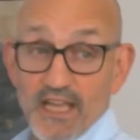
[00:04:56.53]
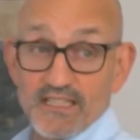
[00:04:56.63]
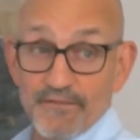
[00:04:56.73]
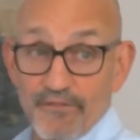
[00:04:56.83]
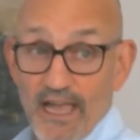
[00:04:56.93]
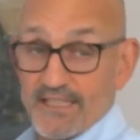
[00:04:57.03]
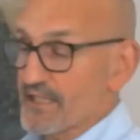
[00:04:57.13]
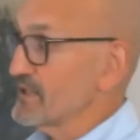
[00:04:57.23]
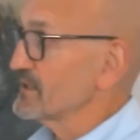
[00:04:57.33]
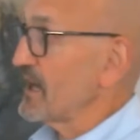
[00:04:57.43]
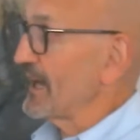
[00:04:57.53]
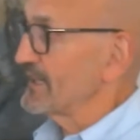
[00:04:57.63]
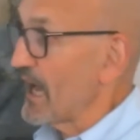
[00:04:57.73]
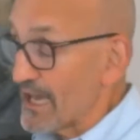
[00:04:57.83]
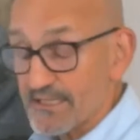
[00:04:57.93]
devices,
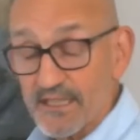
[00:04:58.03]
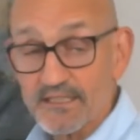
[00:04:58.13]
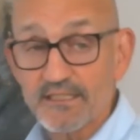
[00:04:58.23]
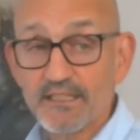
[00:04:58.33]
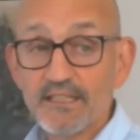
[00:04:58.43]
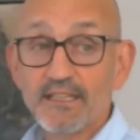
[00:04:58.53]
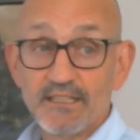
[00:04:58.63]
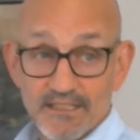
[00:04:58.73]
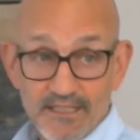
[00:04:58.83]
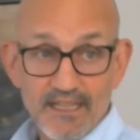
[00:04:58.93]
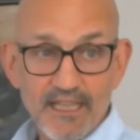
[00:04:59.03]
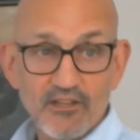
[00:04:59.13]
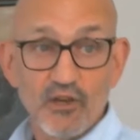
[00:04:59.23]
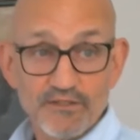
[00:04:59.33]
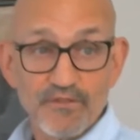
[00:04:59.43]
diagnostics. It
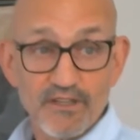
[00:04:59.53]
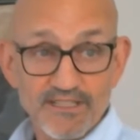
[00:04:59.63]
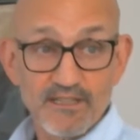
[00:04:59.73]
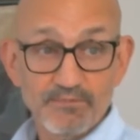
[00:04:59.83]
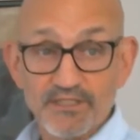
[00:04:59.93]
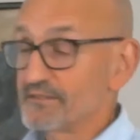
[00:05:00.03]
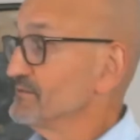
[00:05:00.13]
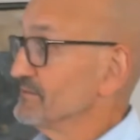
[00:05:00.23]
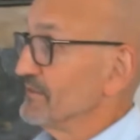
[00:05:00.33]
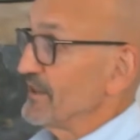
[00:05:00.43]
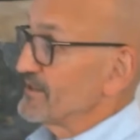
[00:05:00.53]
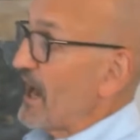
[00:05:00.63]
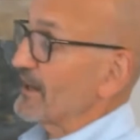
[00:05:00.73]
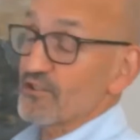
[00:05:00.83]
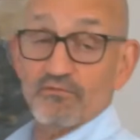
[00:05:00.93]
goes very simply. The
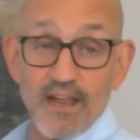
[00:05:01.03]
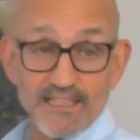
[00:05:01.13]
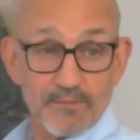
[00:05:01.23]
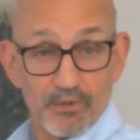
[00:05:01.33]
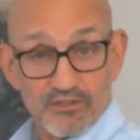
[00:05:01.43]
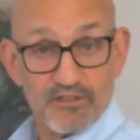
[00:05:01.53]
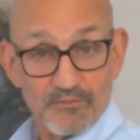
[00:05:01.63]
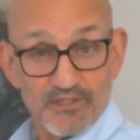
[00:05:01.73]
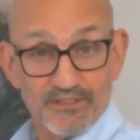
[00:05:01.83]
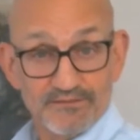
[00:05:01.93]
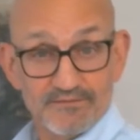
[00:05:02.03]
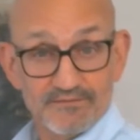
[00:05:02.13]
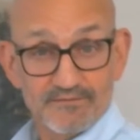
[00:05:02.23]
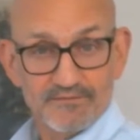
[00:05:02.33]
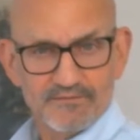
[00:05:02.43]
doctor writes a prescription.
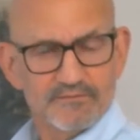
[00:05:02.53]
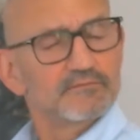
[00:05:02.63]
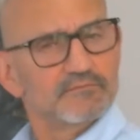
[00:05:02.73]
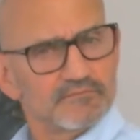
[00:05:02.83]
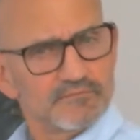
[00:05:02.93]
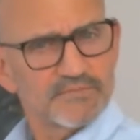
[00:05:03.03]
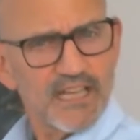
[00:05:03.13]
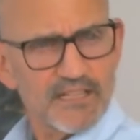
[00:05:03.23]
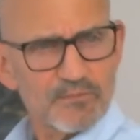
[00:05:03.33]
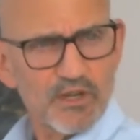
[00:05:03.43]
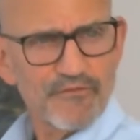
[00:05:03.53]
Sounds pretty